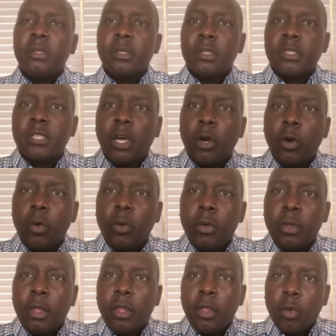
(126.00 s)
So
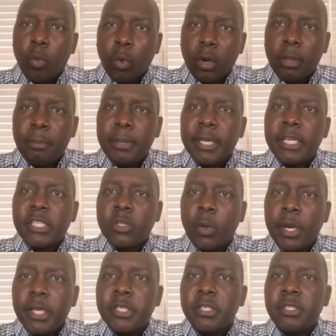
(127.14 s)
one of the biggest
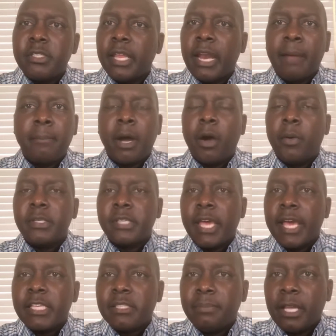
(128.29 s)
questions that I'm always
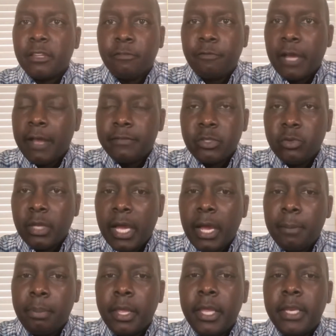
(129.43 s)
asked about the
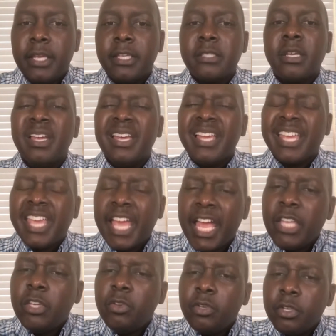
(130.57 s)
529 plan is,
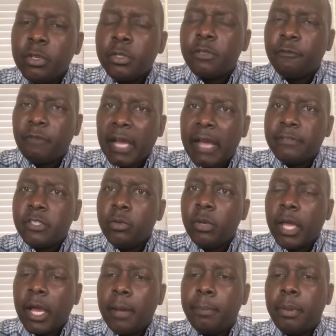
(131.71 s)
can you use the
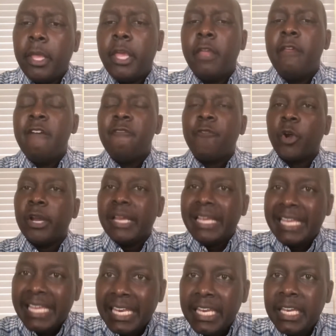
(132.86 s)
529 plan for
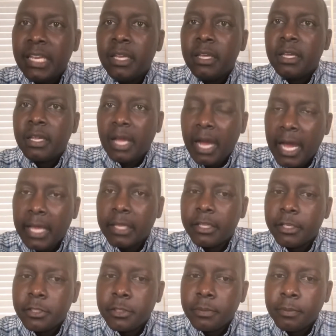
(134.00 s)
any
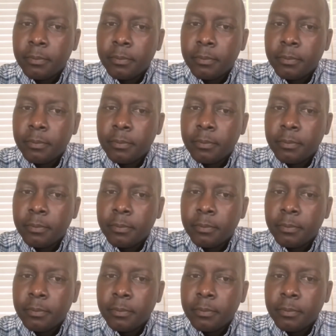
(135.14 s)
college?